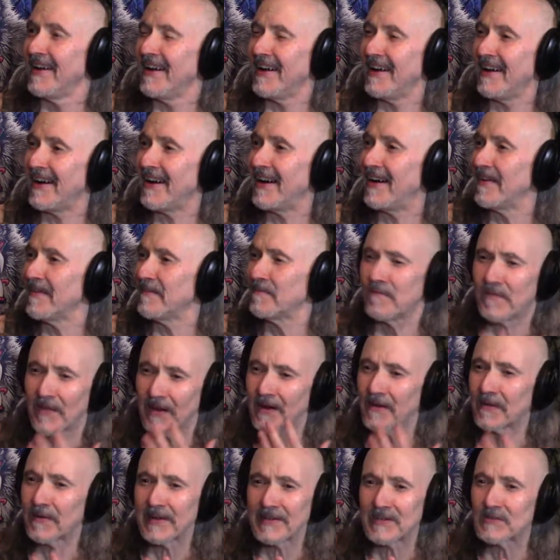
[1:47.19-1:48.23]
uh,
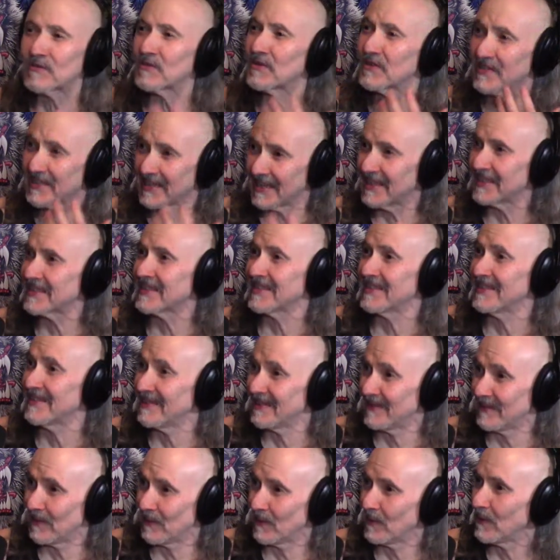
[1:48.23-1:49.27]
very
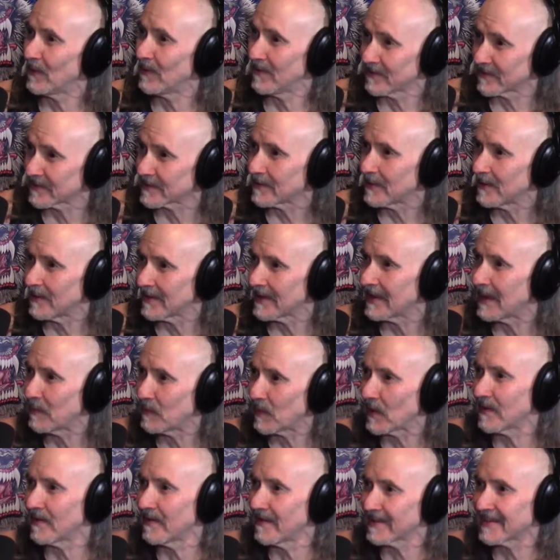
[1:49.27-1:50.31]
traditional, old-school,
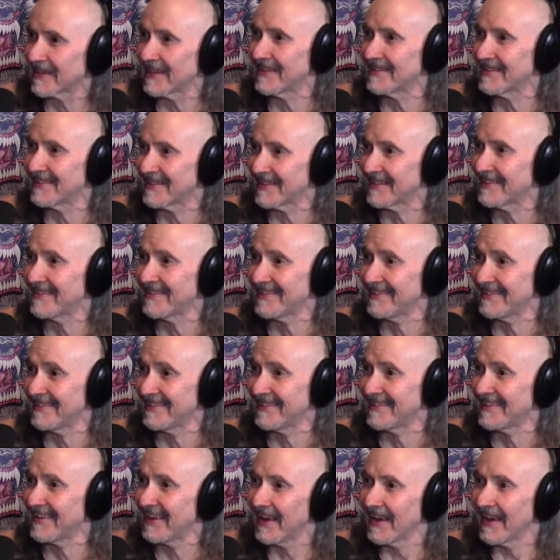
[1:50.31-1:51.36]
hippie-looking
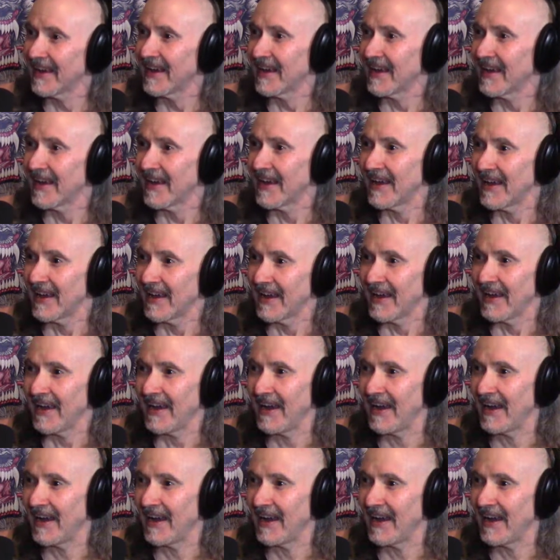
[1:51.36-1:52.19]
dude. I had a little hair.